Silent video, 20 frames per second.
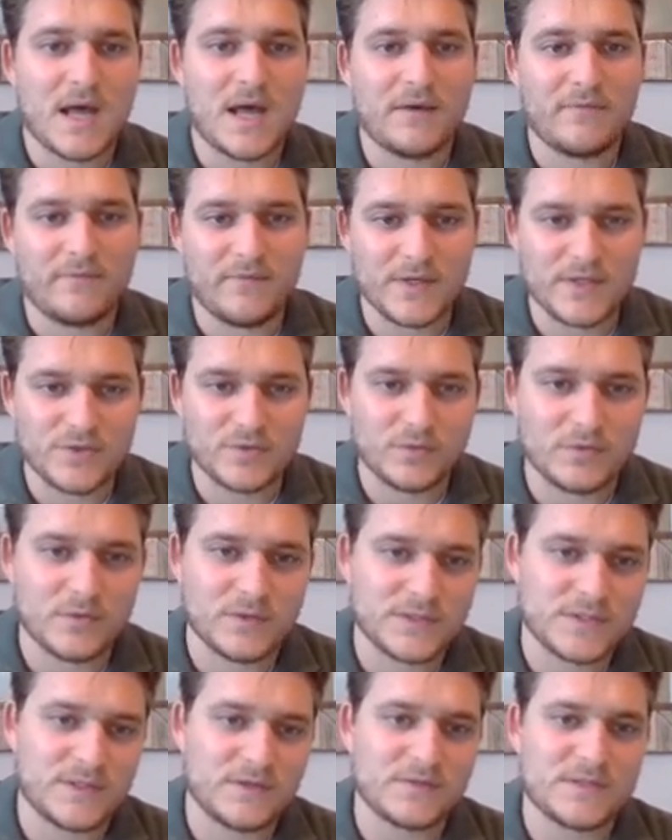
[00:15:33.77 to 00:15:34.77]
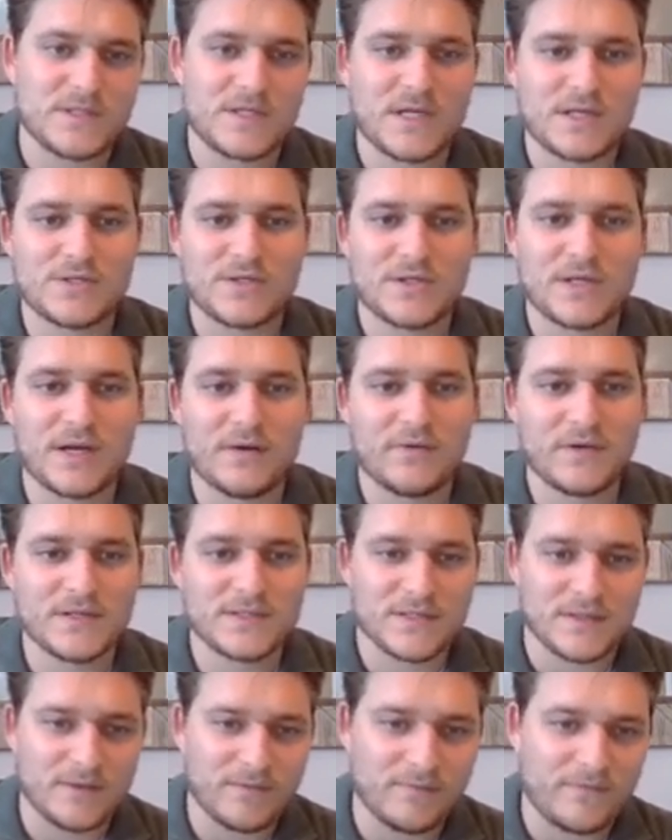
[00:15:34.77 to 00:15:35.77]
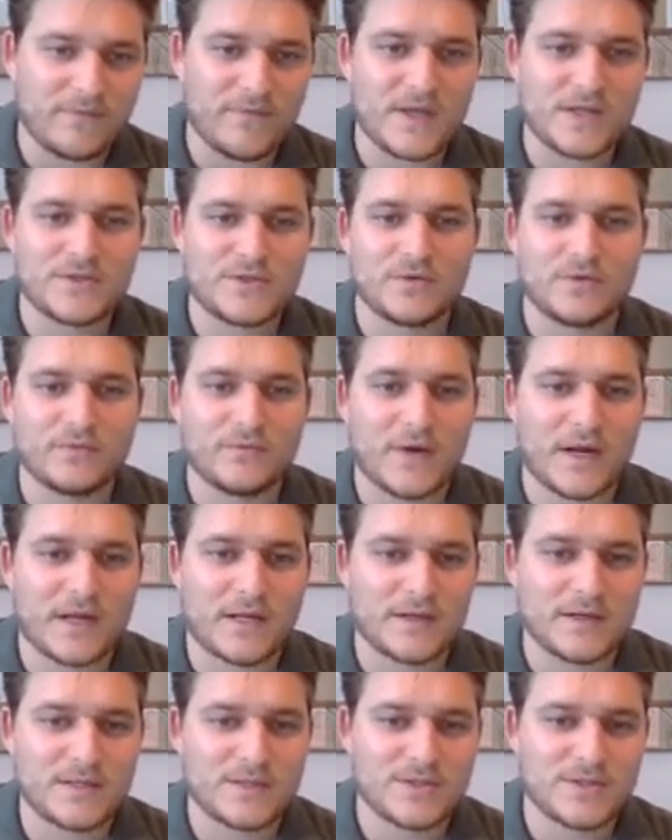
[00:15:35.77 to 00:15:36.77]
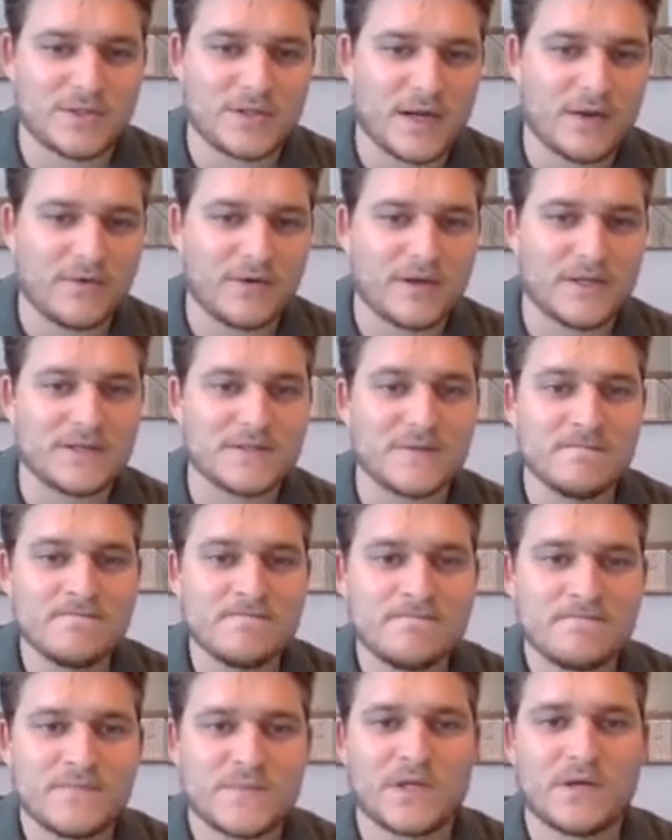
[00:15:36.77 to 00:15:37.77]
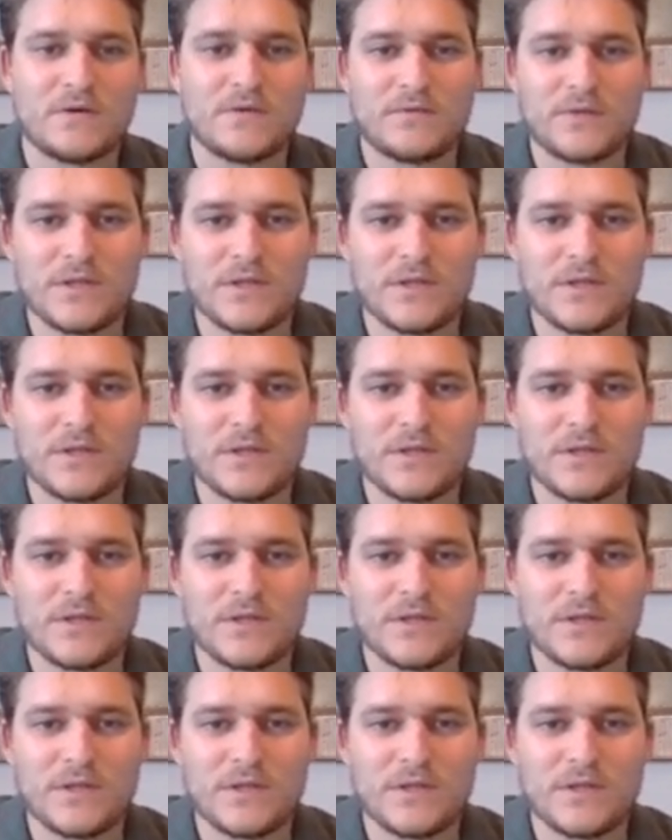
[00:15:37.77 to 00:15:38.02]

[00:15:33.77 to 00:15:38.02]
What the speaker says: visual association areas, and then facial recognition areas. So,